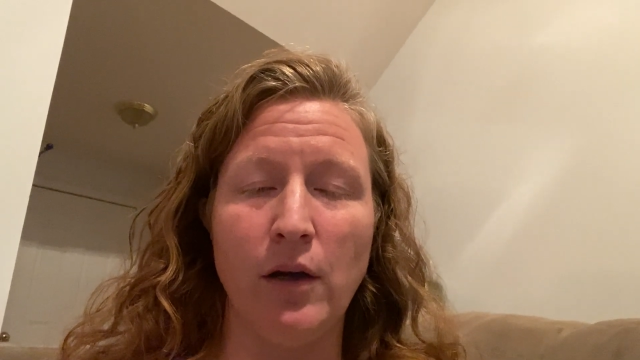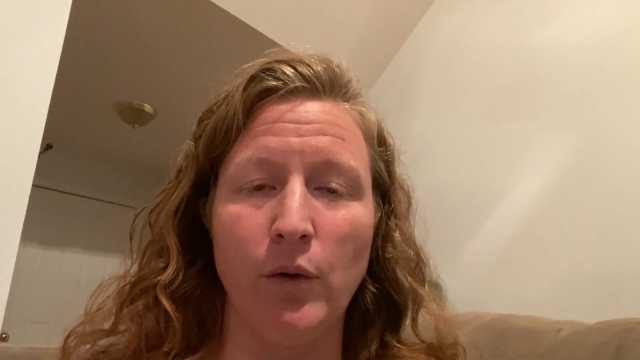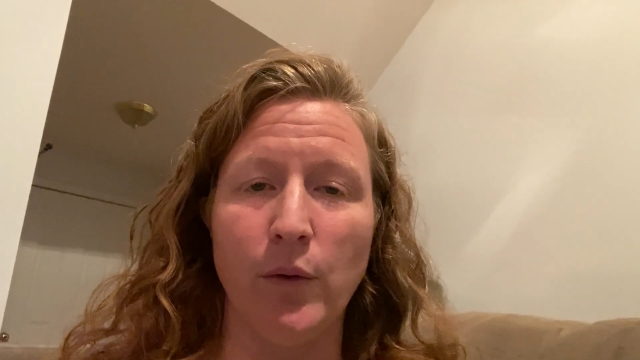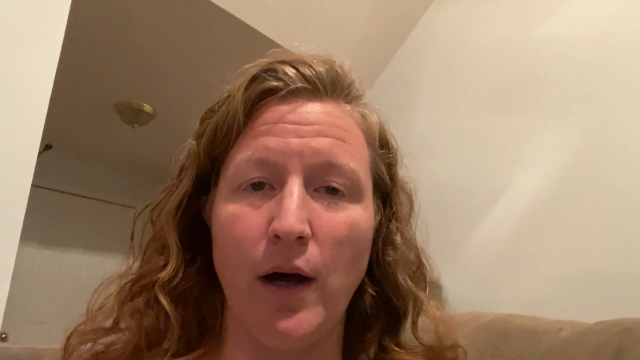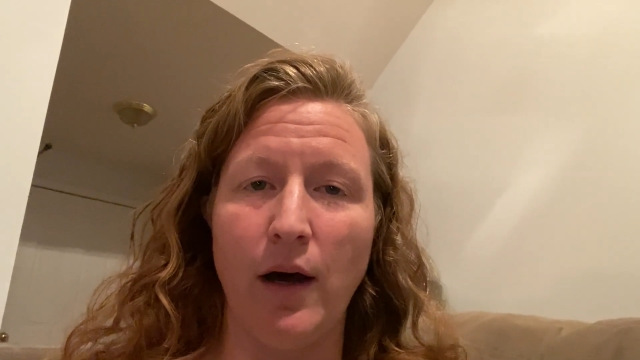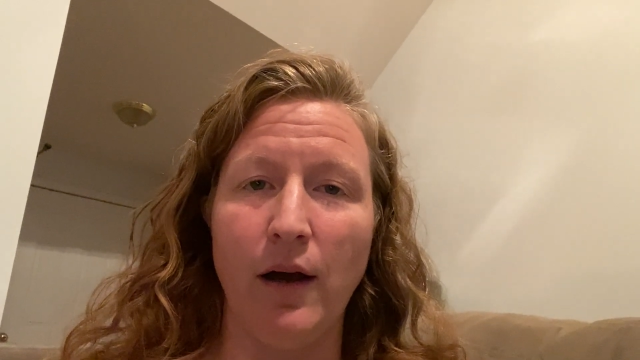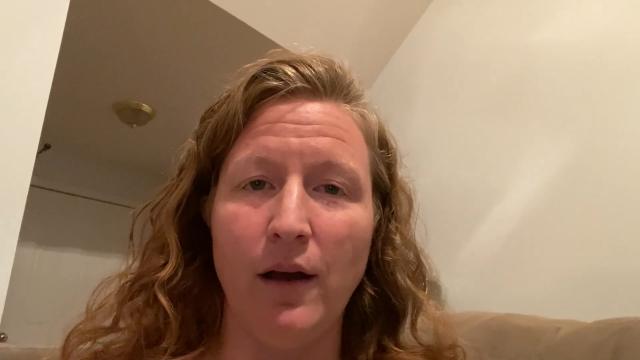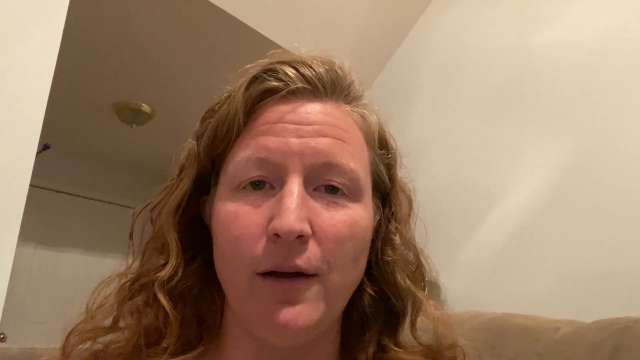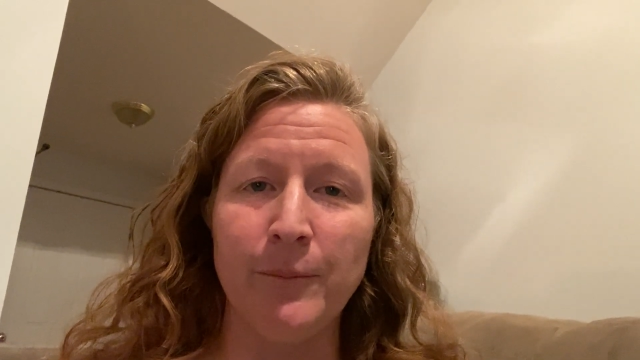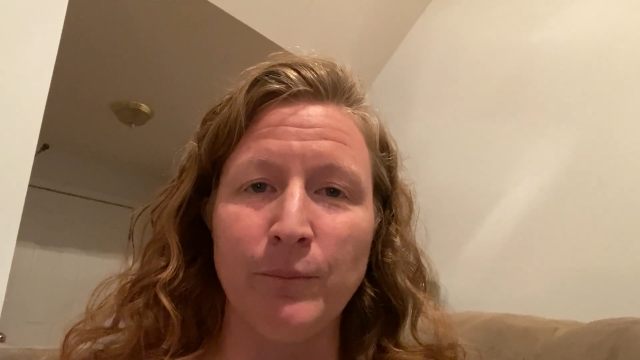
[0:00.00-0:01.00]
hurrah,
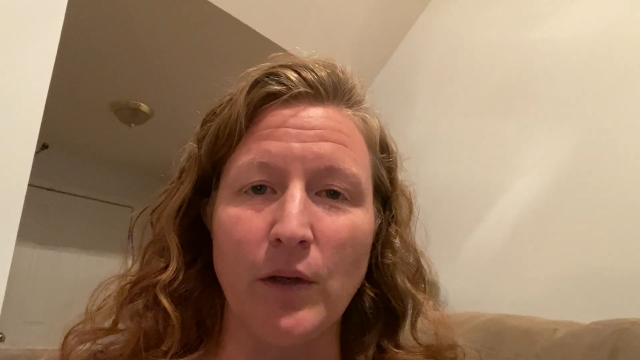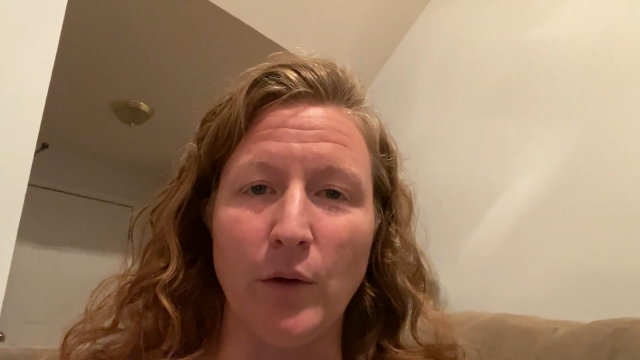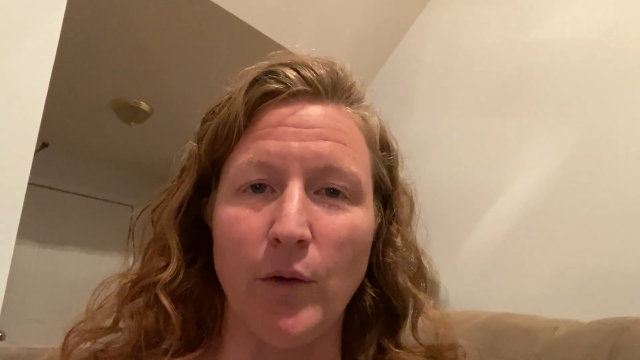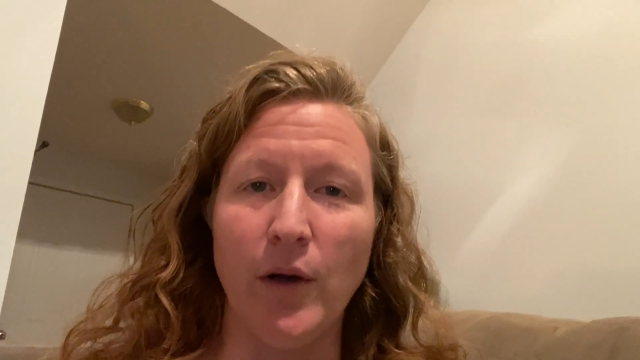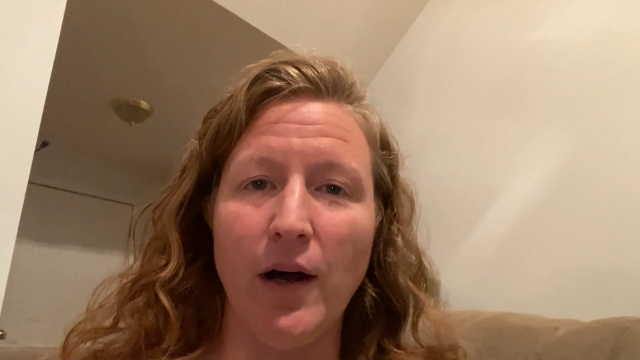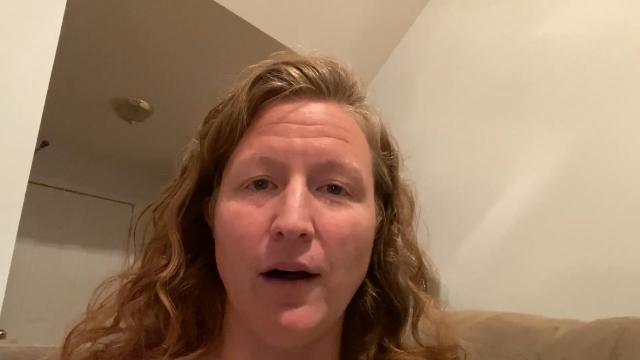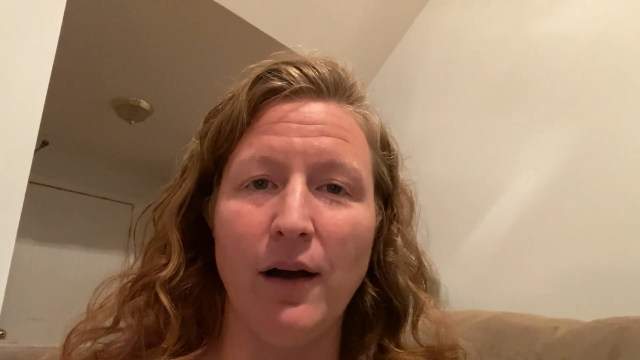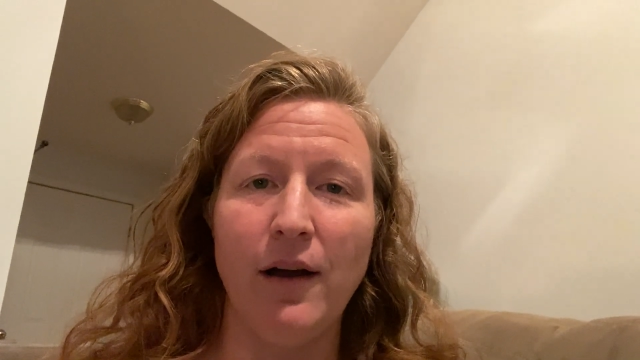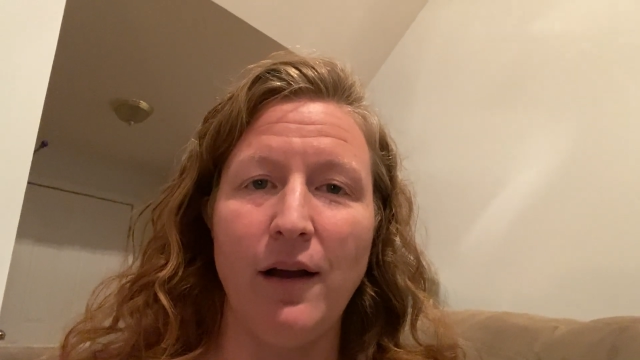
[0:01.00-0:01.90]
hurrah.